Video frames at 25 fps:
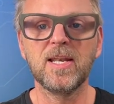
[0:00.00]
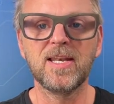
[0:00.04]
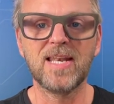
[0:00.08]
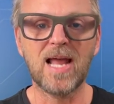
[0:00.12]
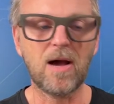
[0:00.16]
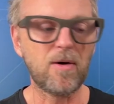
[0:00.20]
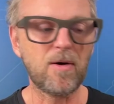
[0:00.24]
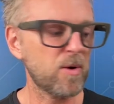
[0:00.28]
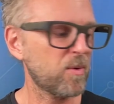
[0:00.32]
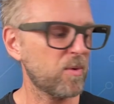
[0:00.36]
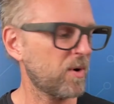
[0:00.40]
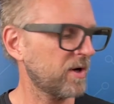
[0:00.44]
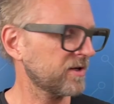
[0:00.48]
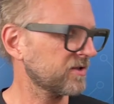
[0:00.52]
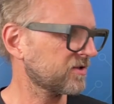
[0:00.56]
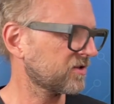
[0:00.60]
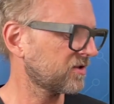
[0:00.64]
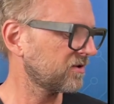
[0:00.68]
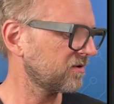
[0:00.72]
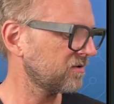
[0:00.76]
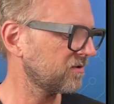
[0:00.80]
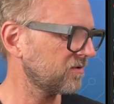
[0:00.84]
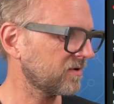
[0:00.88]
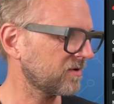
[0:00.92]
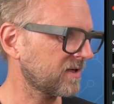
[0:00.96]
Now I want
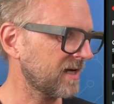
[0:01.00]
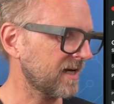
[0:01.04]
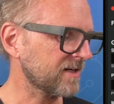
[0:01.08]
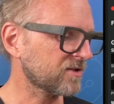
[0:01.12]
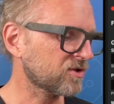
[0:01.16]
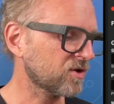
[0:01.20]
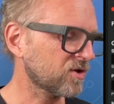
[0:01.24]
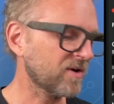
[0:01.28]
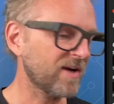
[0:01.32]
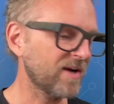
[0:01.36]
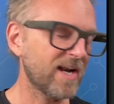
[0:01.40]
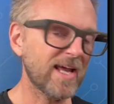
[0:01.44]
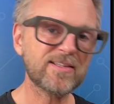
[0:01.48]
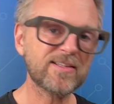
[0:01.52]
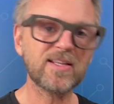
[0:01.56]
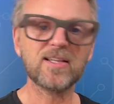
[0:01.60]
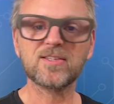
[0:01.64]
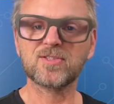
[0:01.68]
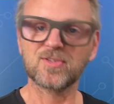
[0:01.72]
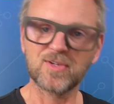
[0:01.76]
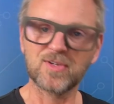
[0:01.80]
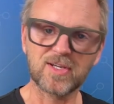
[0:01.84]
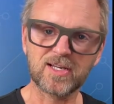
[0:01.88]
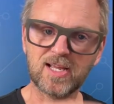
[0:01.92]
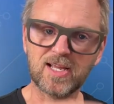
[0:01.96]
to get to connecting
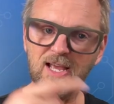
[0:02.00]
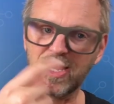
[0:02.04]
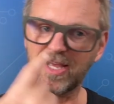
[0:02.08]
to it